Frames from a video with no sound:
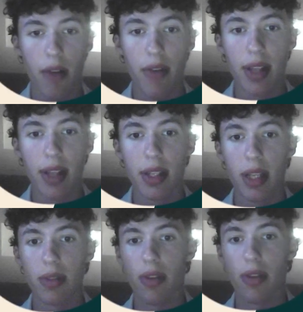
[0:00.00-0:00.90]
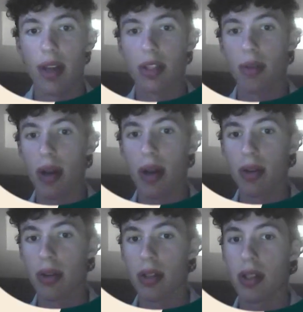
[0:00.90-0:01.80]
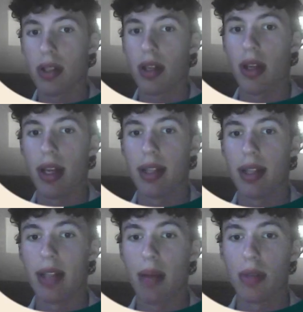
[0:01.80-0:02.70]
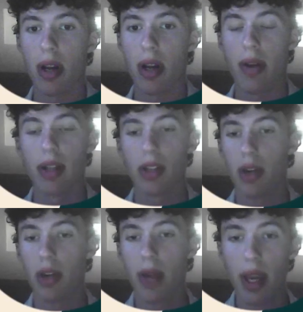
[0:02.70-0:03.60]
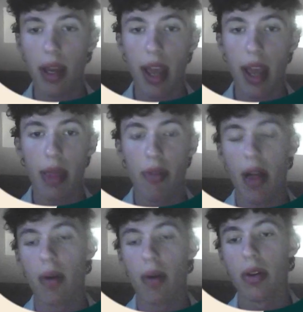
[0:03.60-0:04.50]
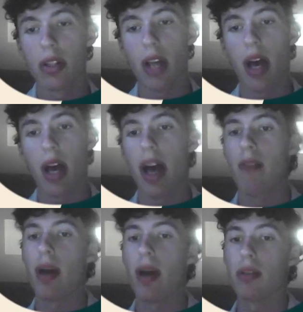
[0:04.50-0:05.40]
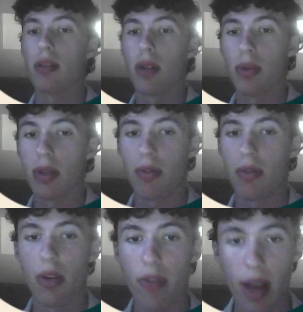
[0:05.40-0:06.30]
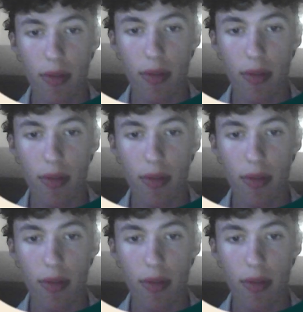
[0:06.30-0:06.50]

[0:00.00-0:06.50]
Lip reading: Veins in leaves are vascular bundles, and stems are arranged in a ring, and the flowers have petals in multiples of 4 or 5.